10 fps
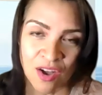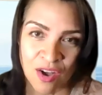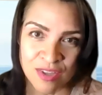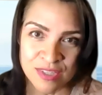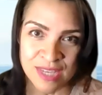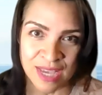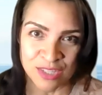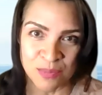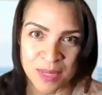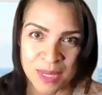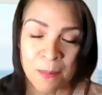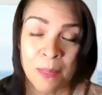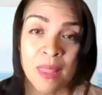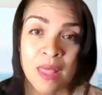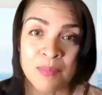contact me,
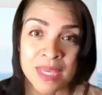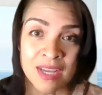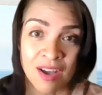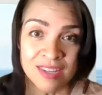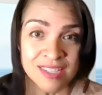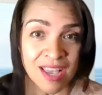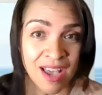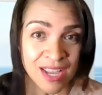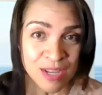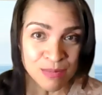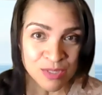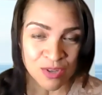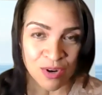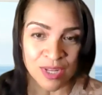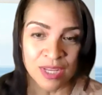because I am
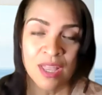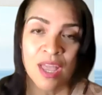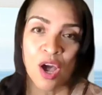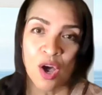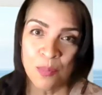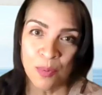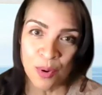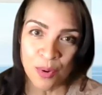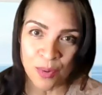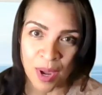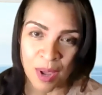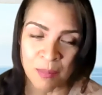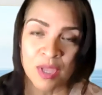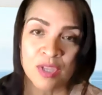starting a program